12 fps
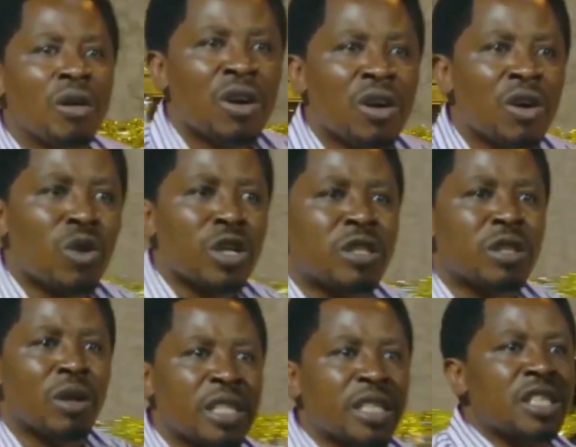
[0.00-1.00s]
we
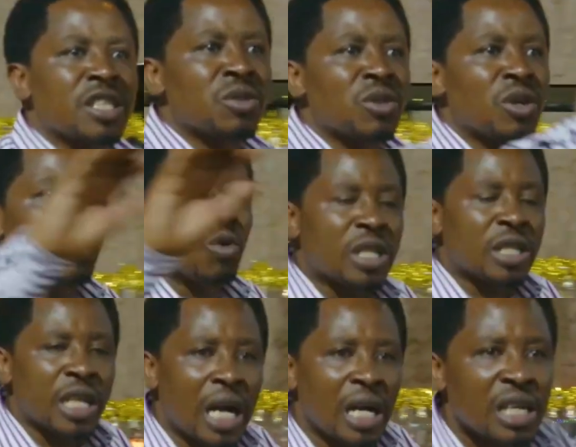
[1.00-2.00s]
thought it is not
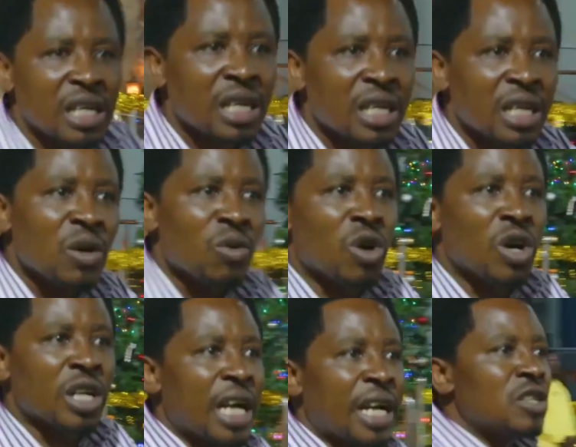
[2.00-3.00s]
water. Water can,